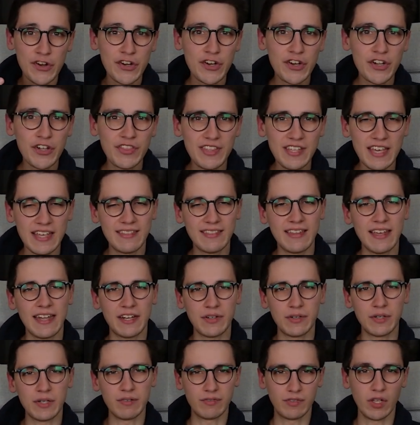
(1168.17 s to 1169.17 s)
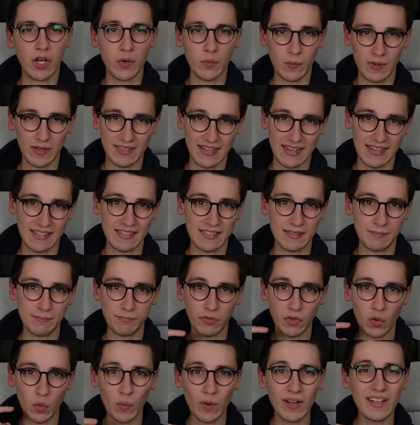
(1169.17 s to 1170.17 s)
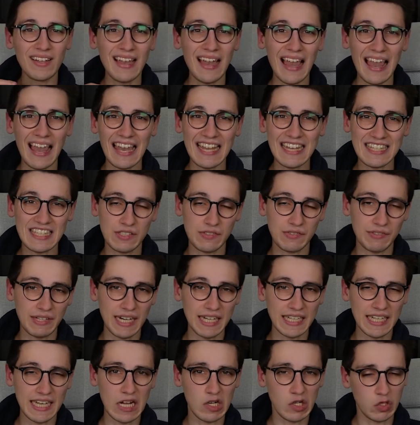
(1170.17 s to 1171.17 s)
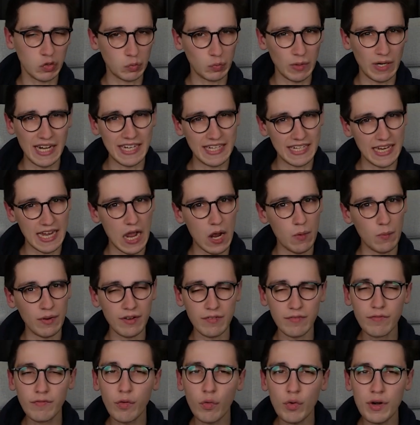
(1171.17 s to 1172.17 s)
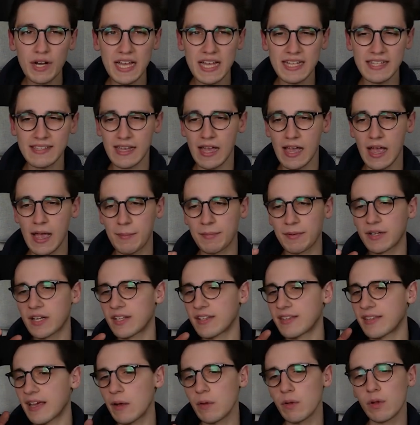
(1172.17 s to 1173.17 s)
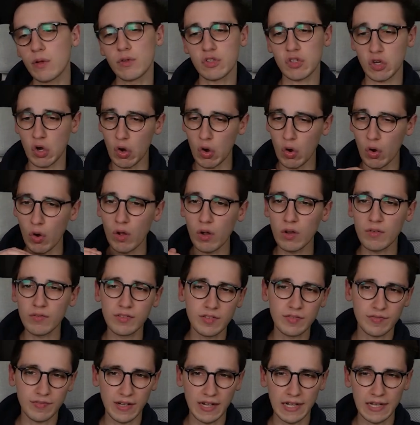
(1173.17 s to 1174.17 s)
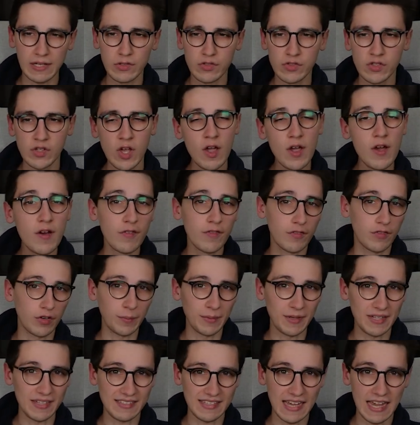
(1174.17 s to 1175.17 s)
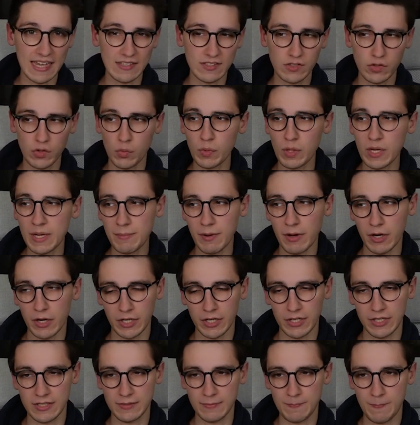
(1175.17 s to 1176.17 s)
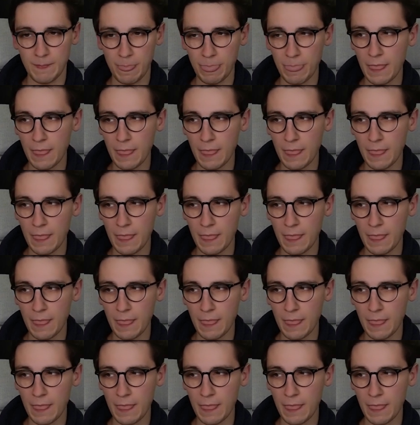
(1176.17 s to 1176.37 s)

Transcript: could the attacker have done with that? Well, let's find out right now. And for that, I'm going to download all of the files from this S3 bucket.